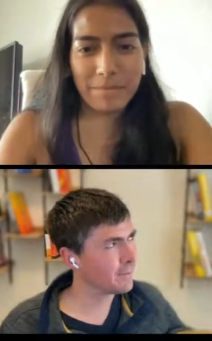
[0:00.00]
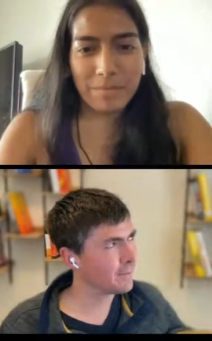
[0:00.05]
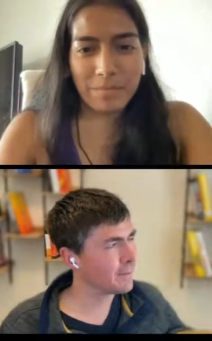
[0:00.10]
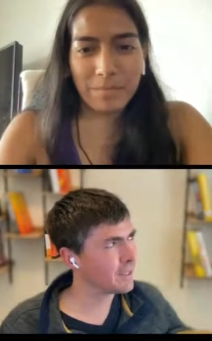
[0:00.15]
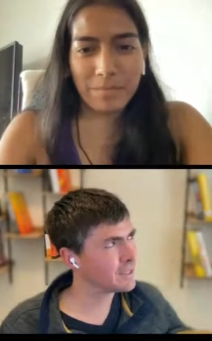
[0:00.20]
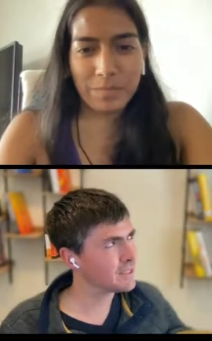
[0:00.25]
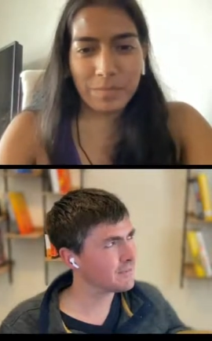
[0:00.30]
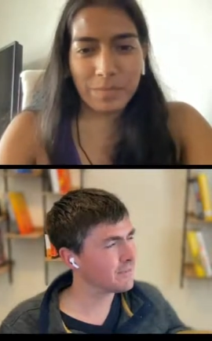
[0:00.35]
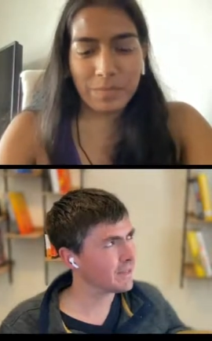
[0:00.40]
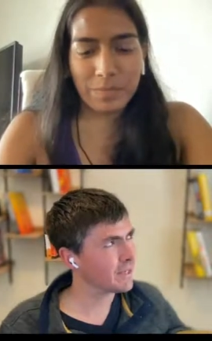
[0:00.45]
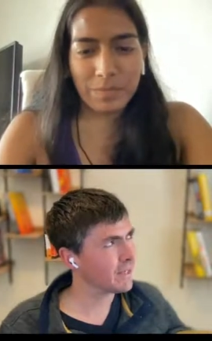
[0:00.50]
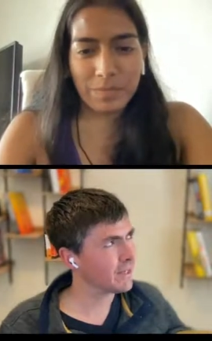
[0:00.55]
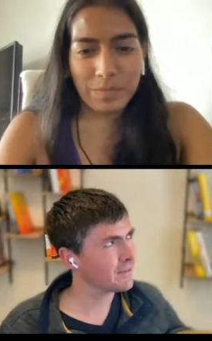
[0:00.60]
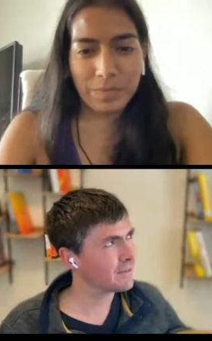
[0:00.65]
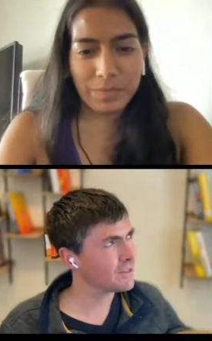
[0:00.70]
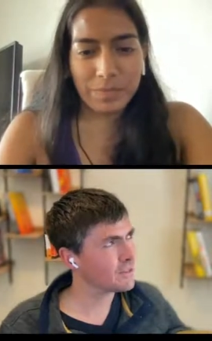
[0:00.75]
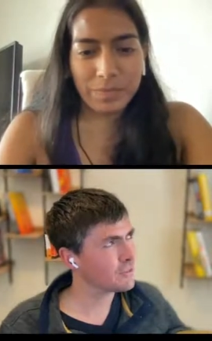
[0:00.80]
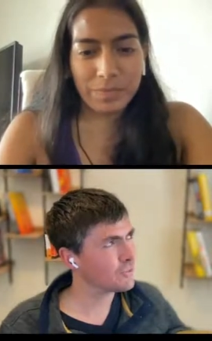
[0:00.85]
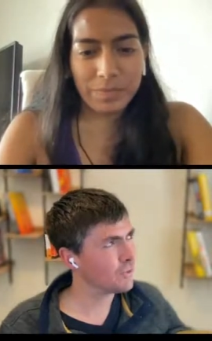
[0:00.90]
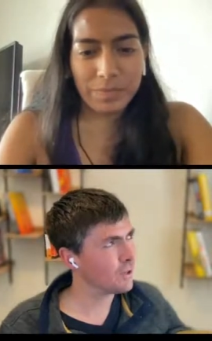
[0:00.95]
Speaker 1: I apologize if I
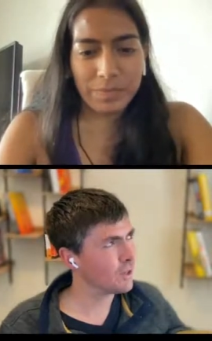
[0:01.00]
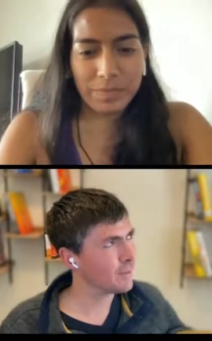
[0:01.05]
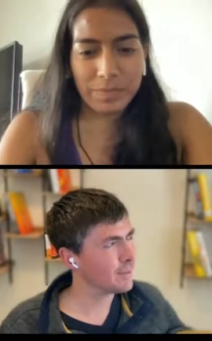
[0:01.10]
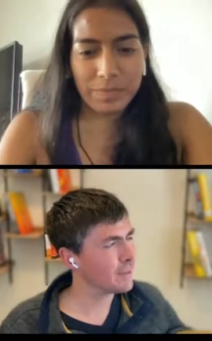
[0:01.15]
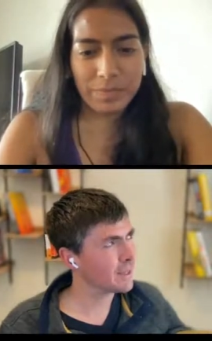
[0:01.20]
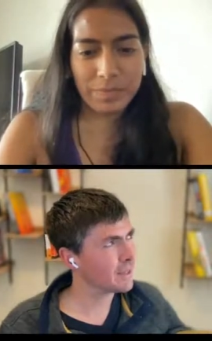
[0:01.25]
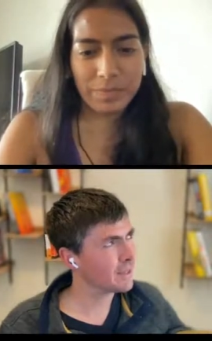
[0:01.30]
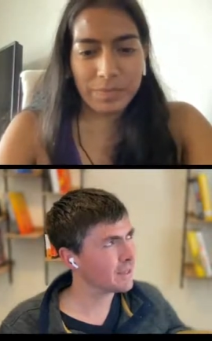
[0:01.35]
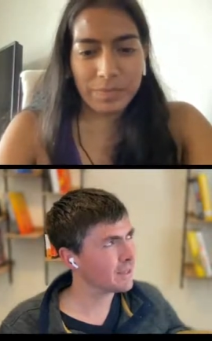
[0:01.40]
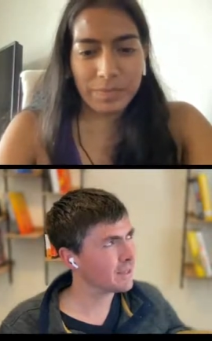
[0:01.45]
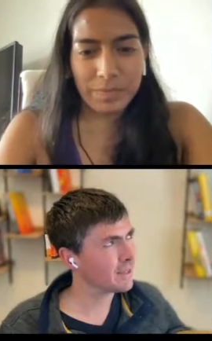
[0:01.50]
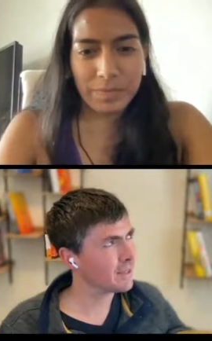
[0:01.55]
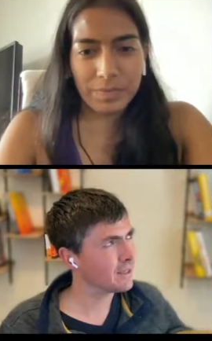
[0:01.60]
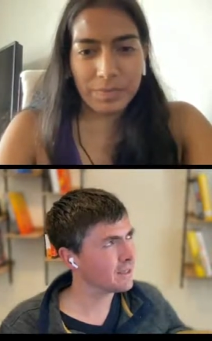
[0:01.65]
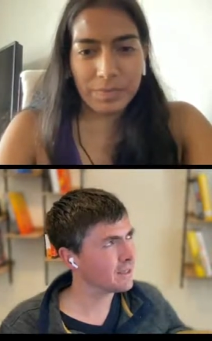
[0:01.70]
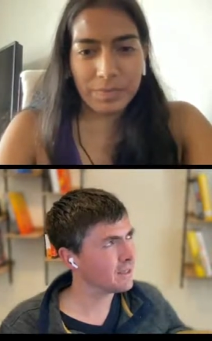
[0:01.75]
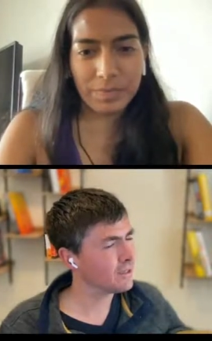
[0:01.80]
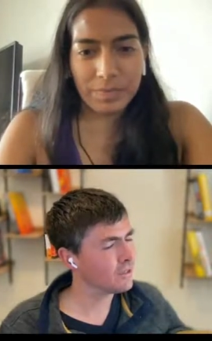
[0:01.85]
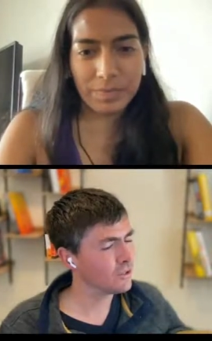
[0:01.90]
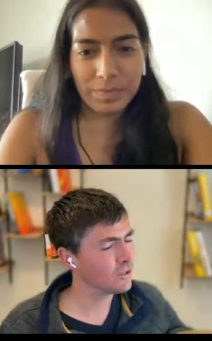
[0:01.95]
got this wrong, but I
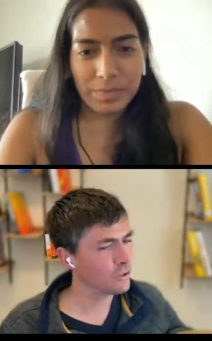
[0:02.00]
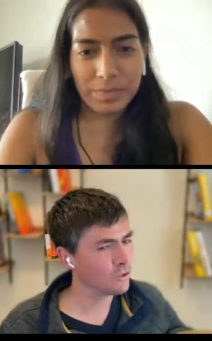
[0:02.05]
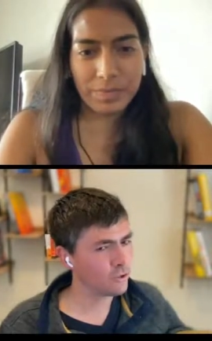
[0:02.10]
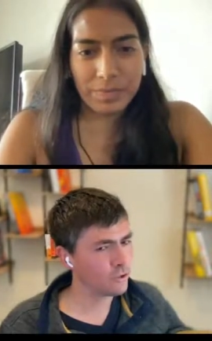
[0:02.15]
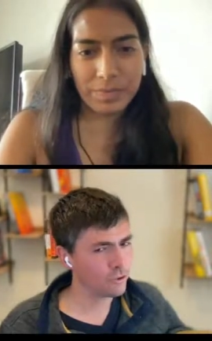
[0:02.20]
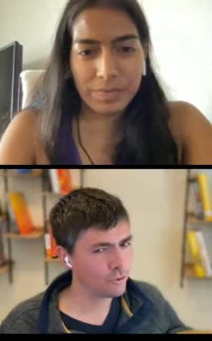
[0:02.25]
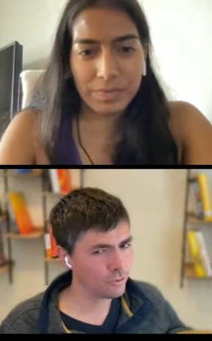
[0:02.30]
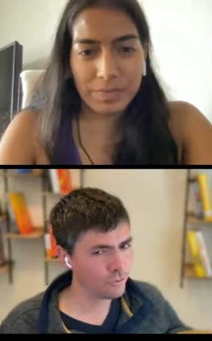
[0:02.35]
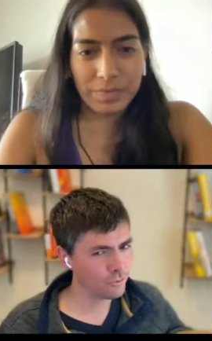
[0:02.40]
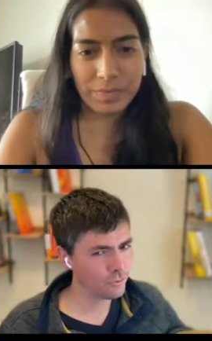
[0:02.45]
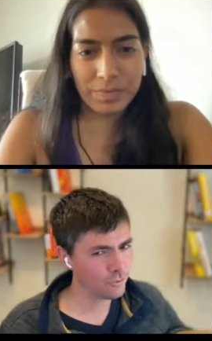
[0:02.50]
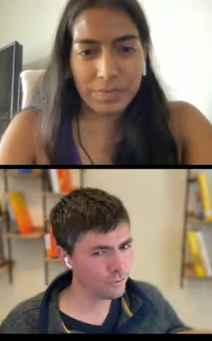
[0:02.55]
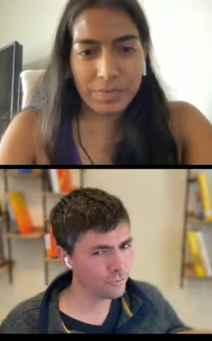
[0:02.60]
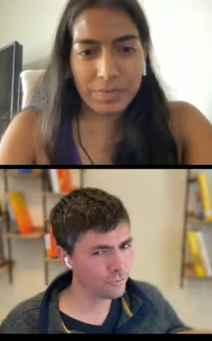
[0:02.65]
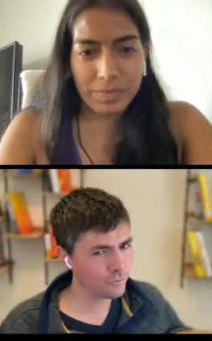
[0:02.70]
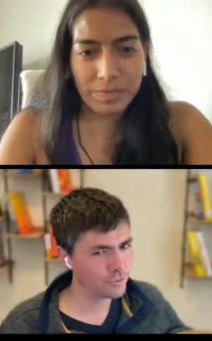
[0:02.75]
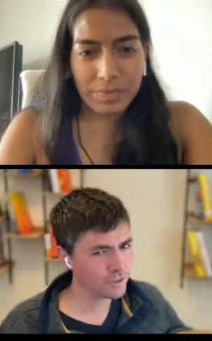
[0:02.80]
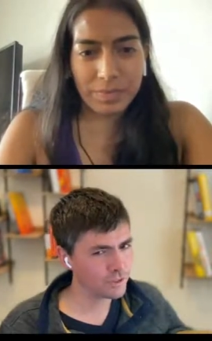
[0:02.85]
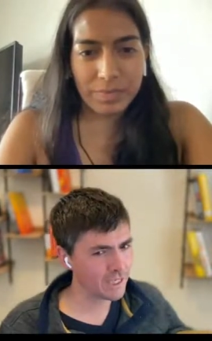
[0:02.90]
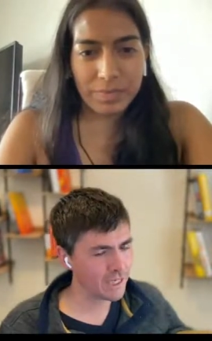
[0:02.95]
think
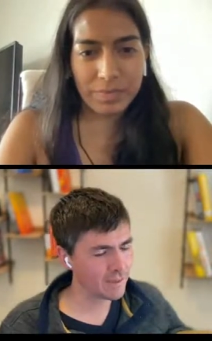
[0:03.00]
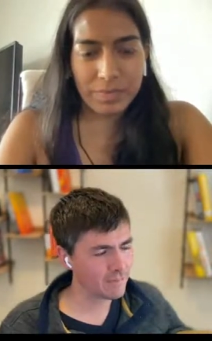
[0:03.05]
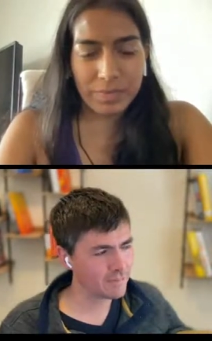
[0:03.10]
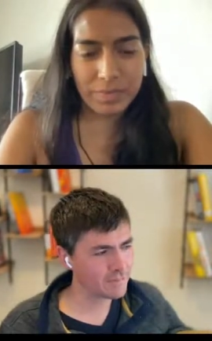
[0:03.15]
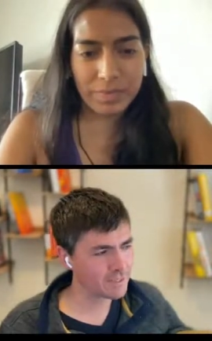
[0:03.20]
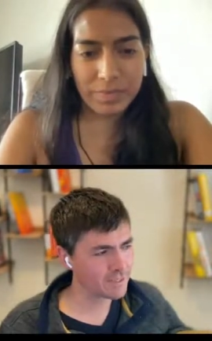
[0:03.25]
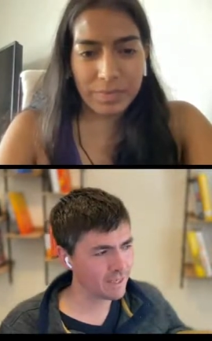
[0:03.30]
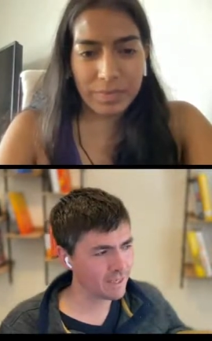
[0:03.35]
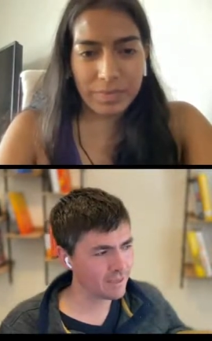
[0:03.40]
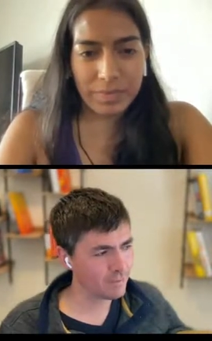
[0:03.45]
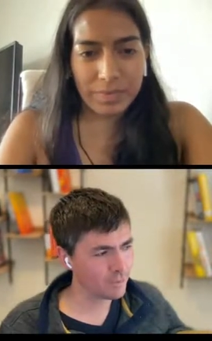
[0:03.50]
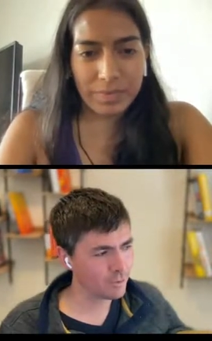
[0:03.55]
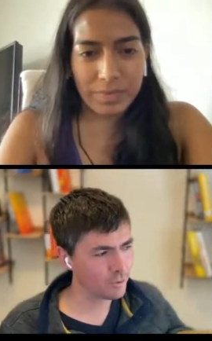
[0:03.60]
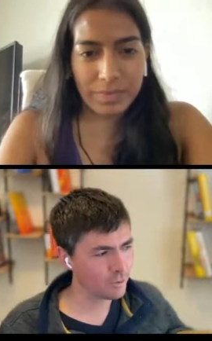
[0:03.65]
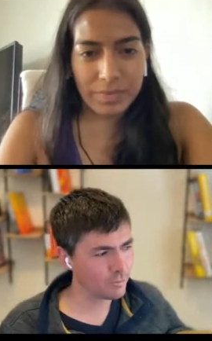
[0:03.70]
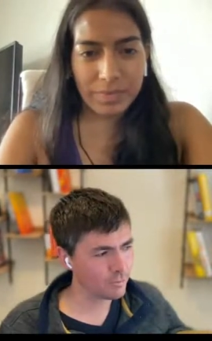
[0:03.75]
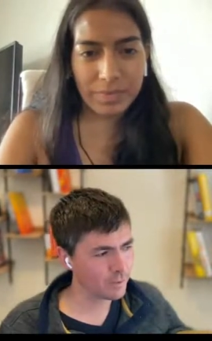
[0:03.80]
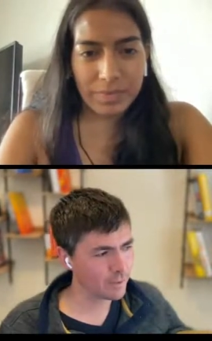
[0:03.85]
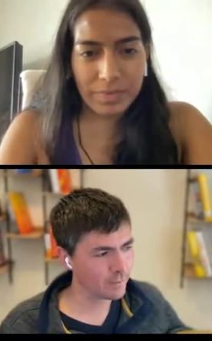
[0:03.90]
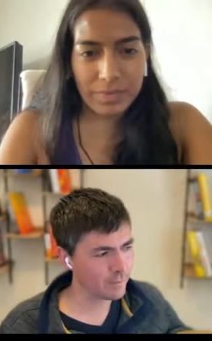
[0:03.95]
you, James, and
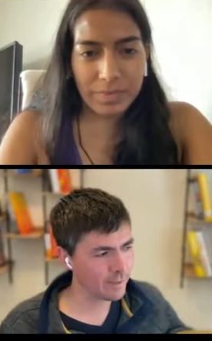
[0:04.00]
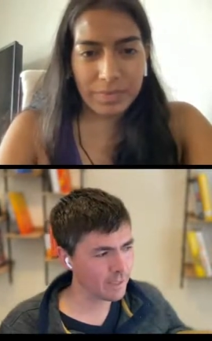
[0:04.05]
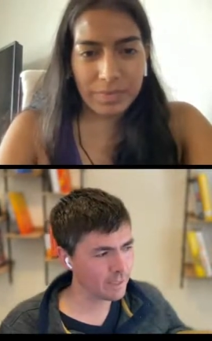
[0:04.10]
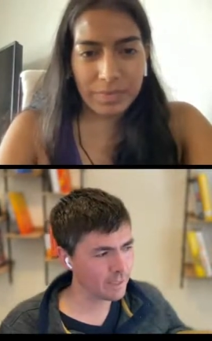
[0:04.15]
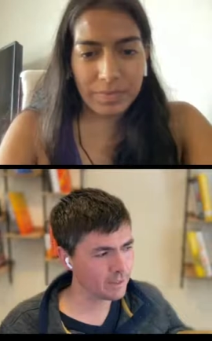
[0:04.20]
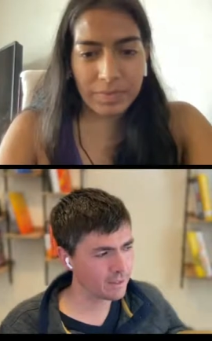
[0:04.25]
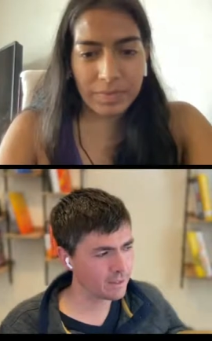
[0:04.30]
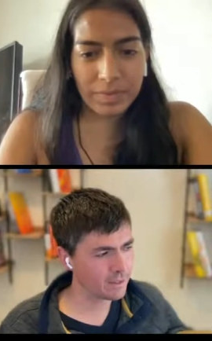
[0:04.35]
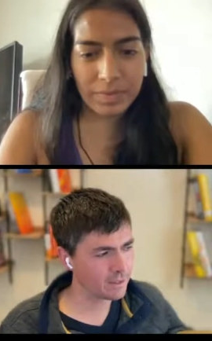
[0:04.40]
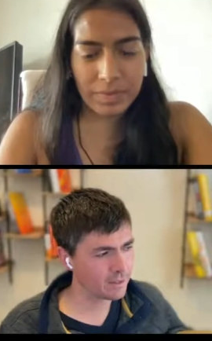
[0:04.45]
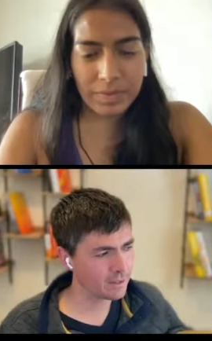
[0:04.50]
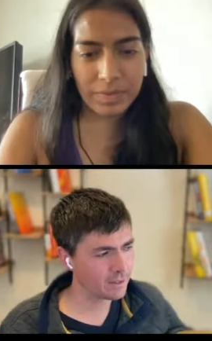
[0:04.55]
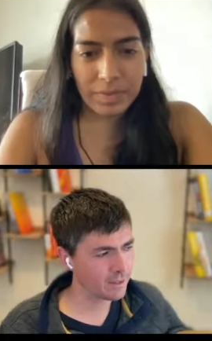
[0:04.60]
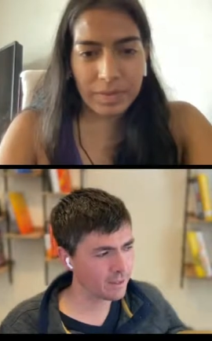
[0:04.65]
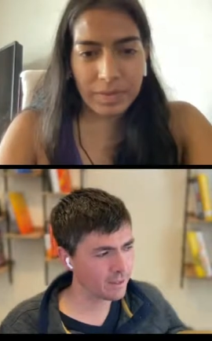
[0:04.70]
Bloomberg Beta,